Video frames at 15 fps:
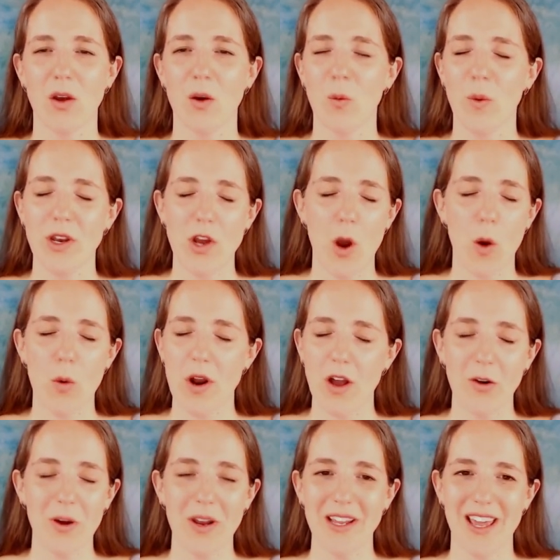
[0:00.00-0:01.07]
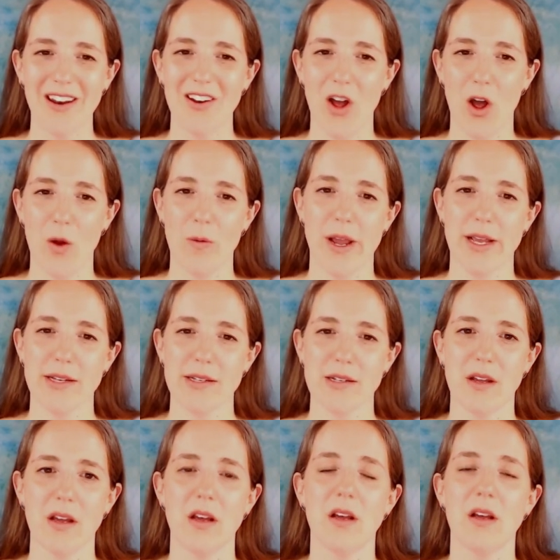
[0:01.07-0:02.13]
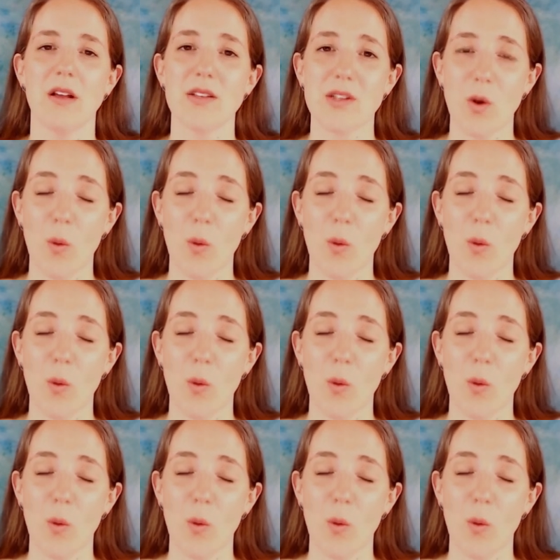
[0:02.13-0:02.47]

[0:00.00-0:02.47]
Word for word: We know we're not going to get it all right, so